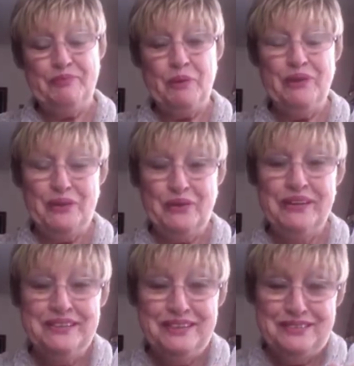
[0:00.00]
We're
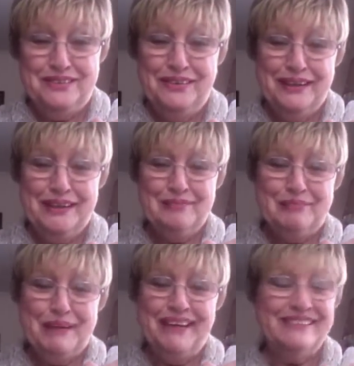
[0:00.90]
going to talk
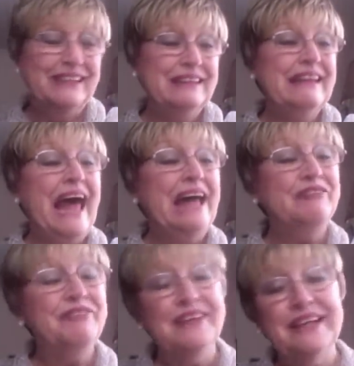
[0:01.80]
about the
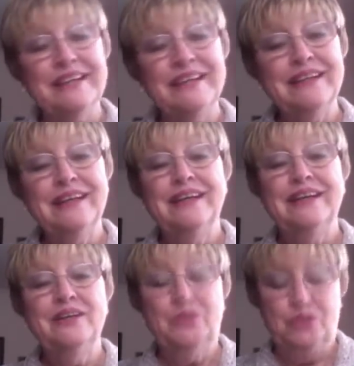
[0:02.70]
Latvian
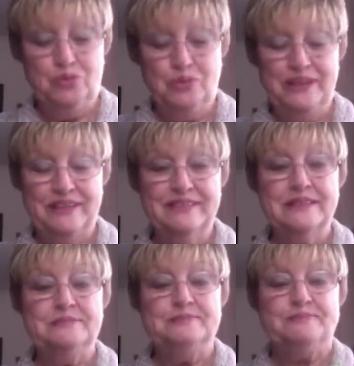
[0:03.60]

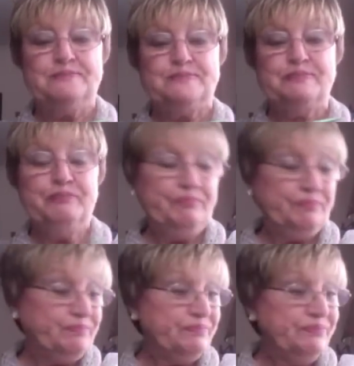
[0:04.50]
twist.
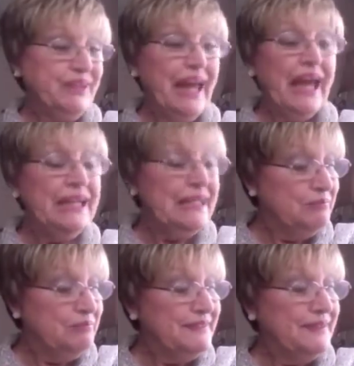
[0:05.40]
And
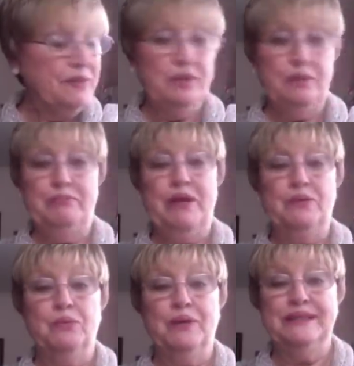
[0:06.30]
let me tell you
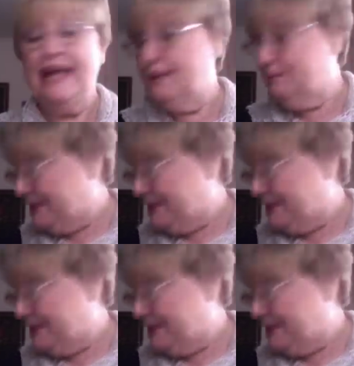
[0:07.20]
about what that